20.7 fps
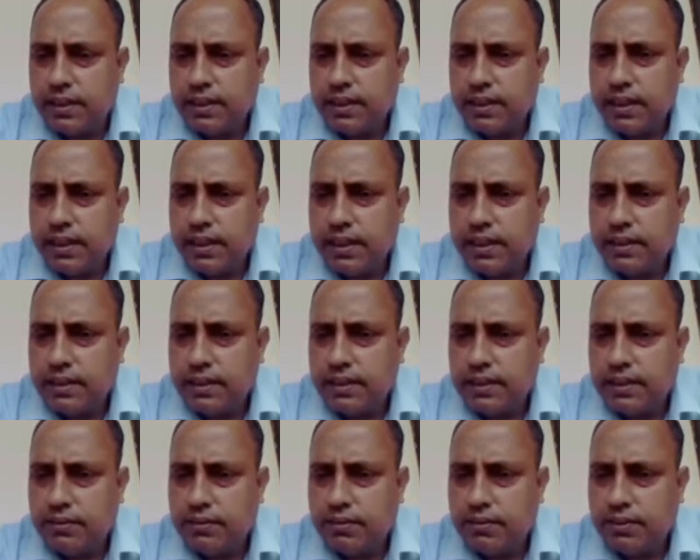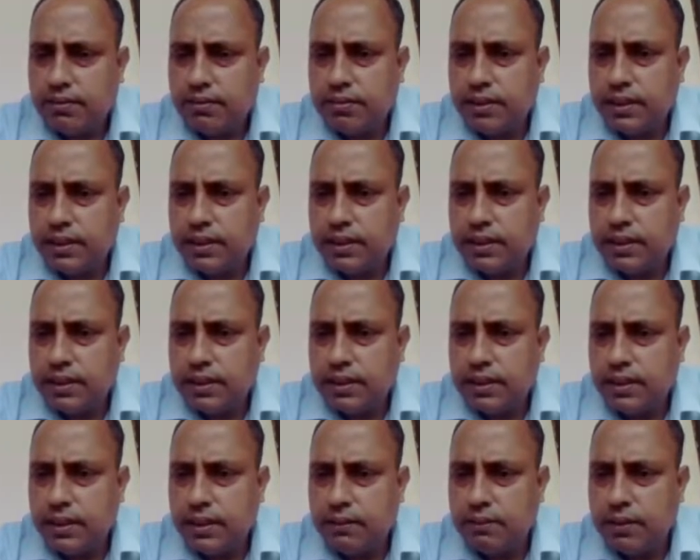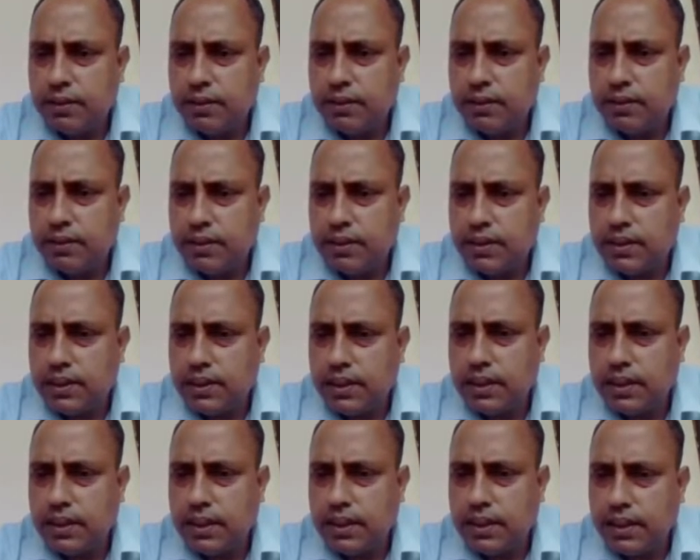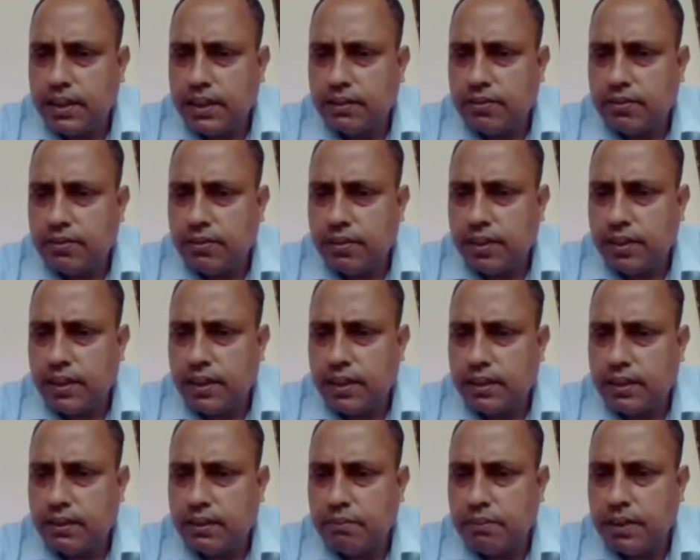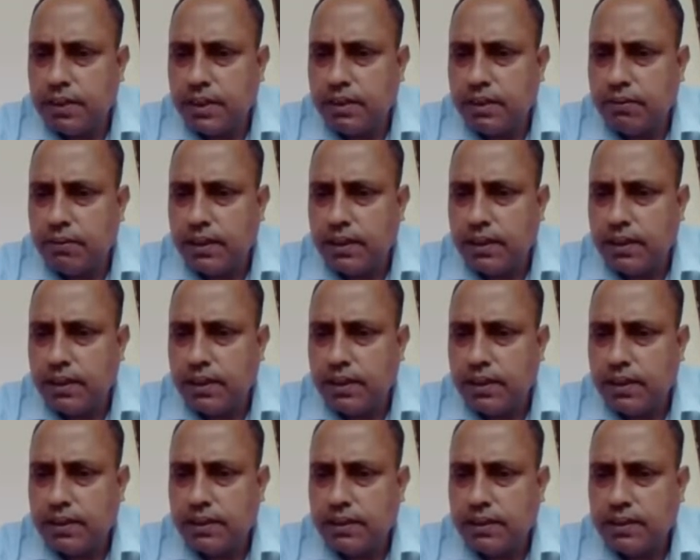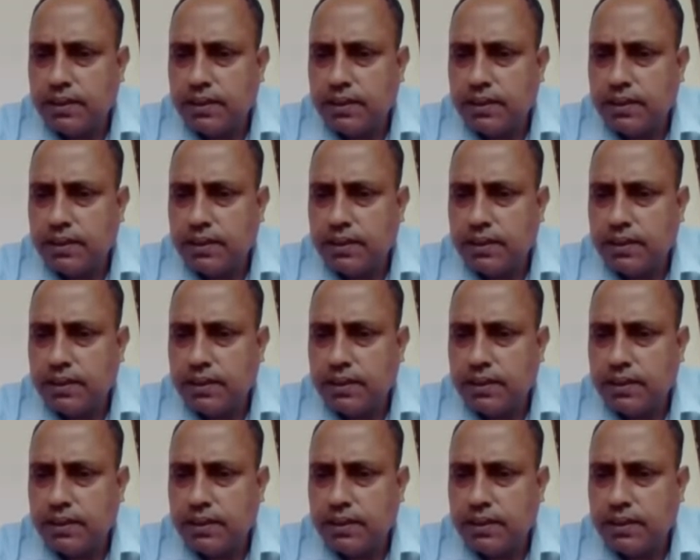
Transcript: and 350 is in between 300 and 400, the middle one. This